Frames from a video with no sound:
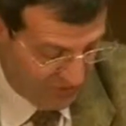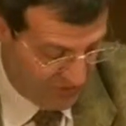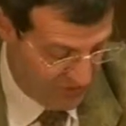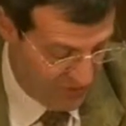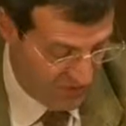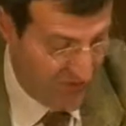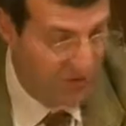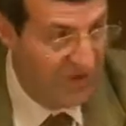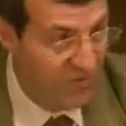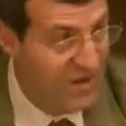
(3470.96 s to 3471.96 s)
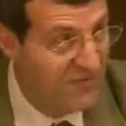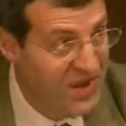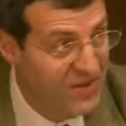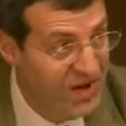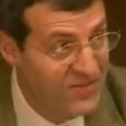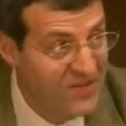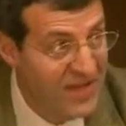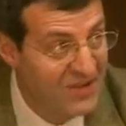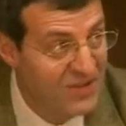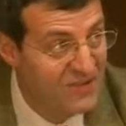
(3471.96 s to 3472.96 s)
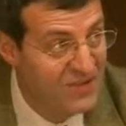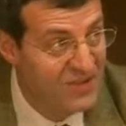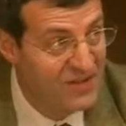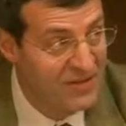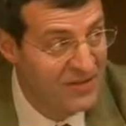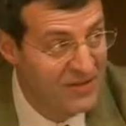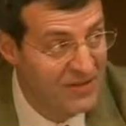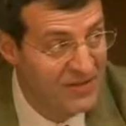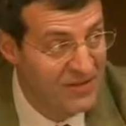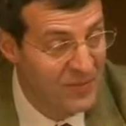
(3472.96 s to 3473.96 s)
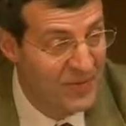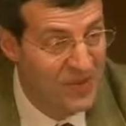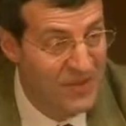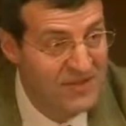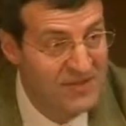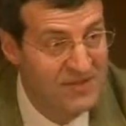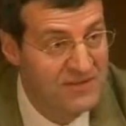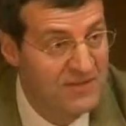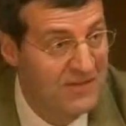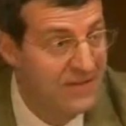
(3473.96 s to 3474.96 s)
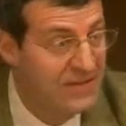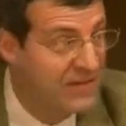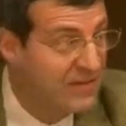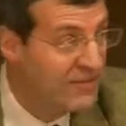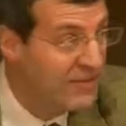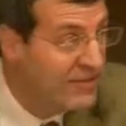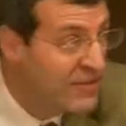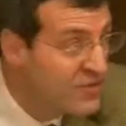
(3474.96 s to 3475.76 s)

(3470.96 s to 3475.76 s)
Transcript: of the euro. We have now half an hour for open questions. There